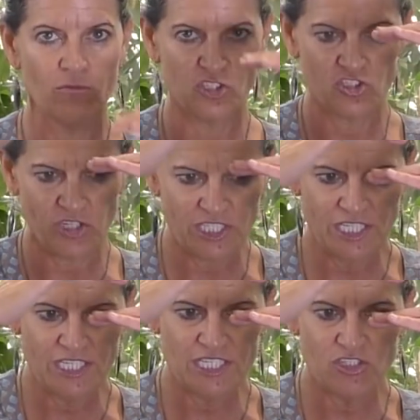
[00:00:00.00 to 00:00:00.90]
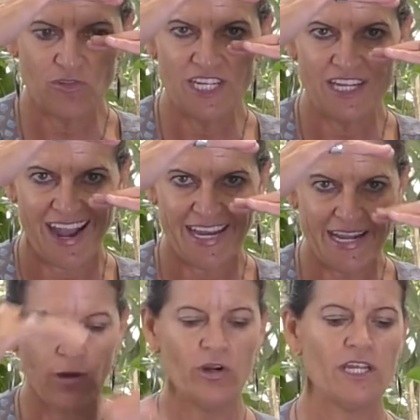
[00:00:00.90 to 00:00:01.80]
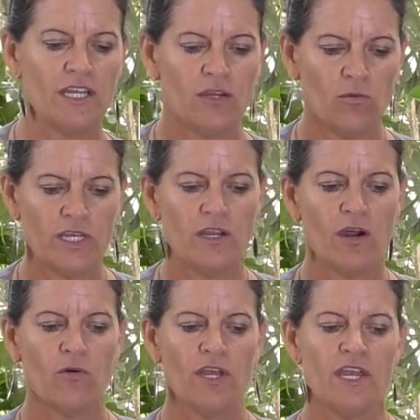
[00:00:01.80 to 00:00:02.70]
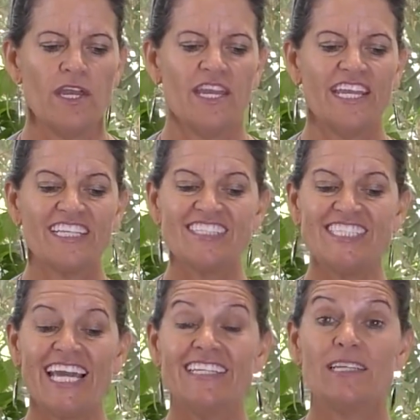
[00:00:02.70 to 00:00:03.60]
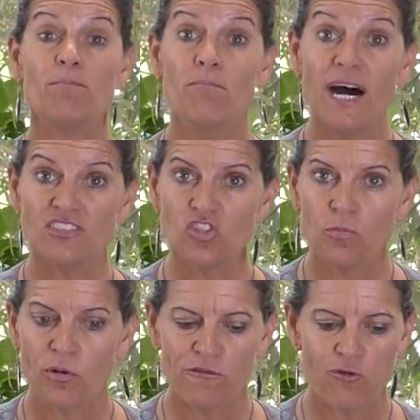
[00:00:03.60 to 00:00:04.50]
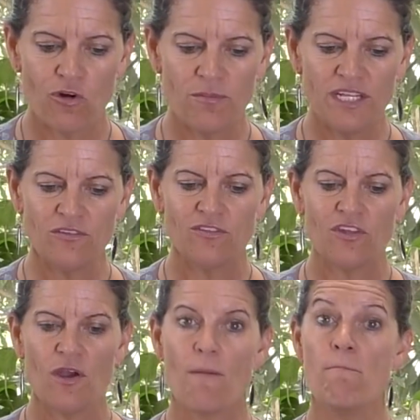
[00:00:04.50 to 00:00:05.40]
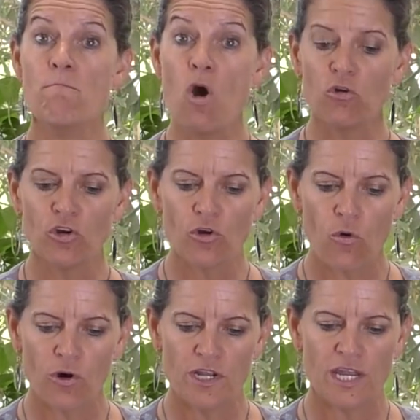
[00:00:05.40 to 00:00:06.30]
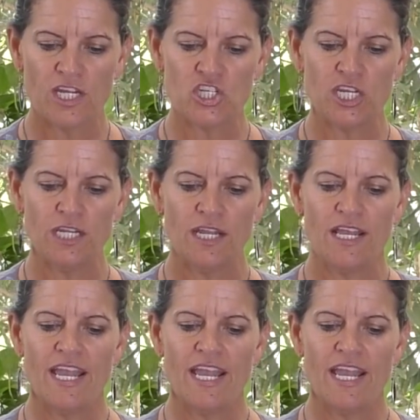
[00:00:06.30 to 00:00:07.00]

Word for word: restricting it into a 9 hour eating window, extended muscle performance, motor coordination,